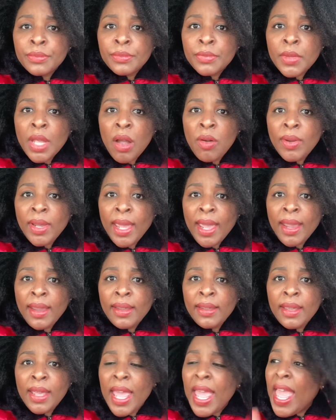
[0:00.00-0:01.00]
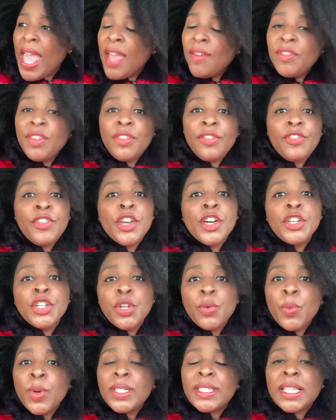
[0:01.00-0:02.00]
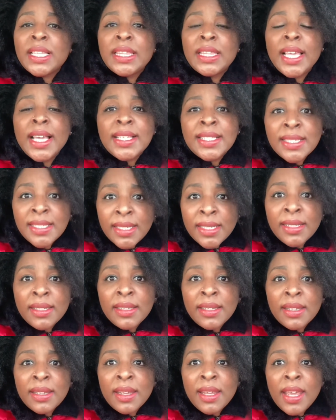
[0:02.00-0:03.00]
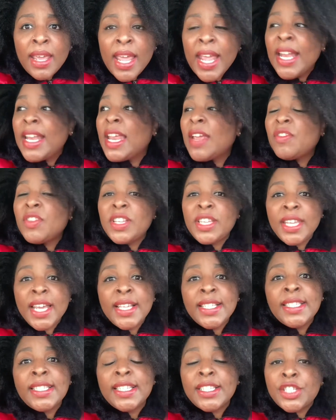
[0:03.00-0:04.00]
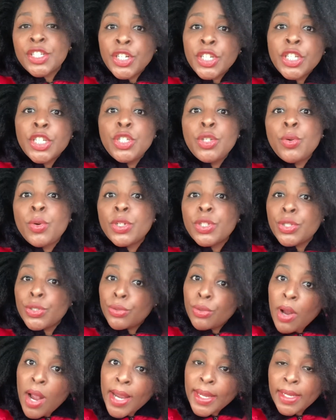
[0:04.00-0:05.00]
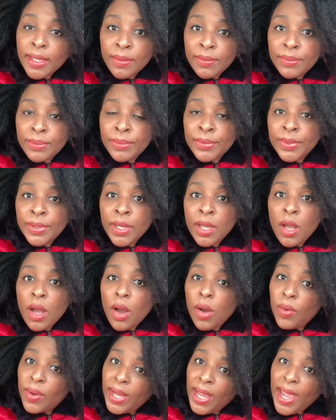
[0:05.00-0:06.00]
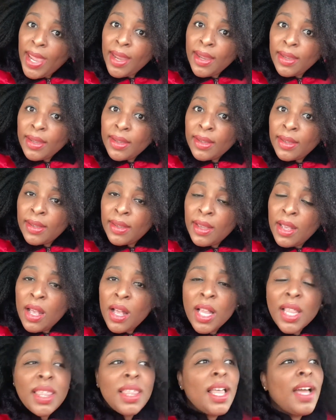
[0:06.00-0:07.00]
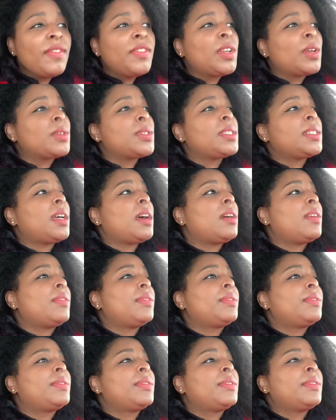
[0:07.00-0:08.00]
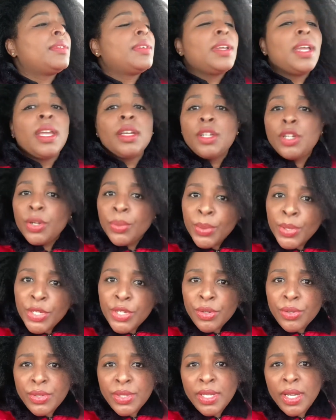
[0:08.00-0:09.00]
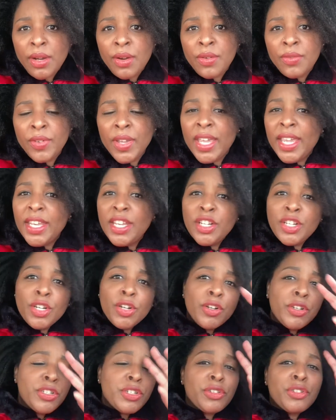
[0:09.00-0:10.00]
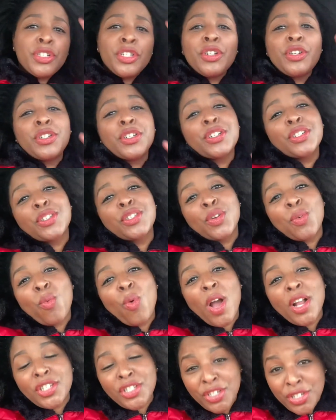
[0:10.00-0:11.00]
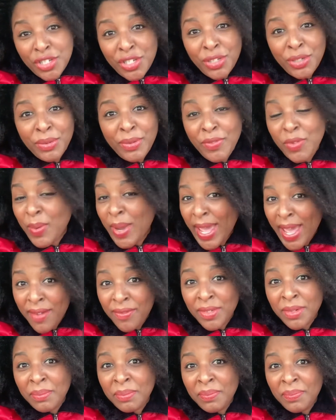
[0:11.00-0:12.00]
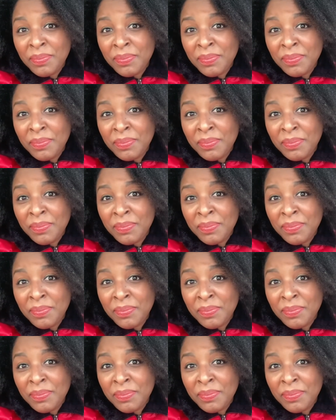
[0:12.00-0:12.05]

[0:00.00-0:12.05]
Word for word: Okay? Every failure was a lesson, and every test is turning into a triumph. Okay? Love yourself. Encourage yourself. And encourage your children because they're watching you if you have them.